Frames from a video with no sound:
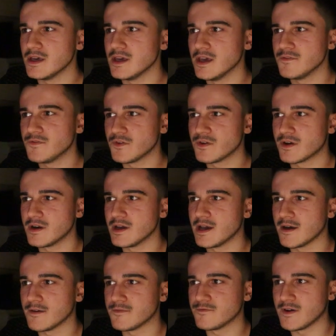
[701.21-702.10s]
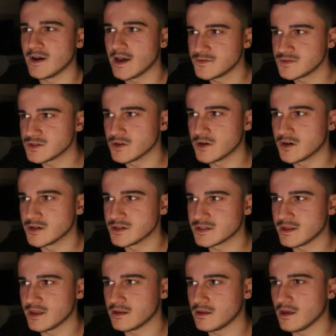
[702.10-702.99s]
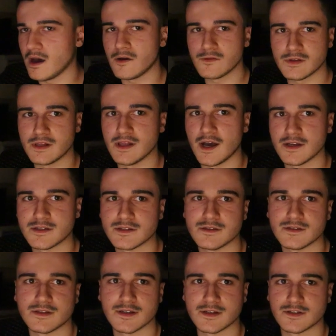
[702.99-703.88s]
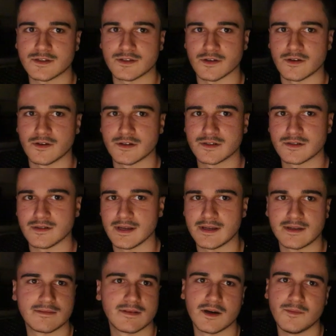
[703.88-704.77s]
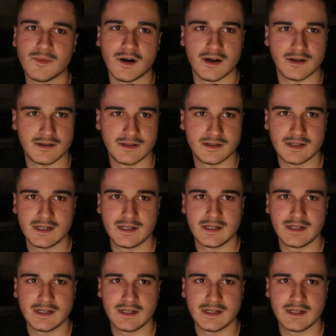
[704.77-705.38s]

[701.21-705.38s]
if you're gonna have 5 stars that outclass the 6 stars. Like, come on.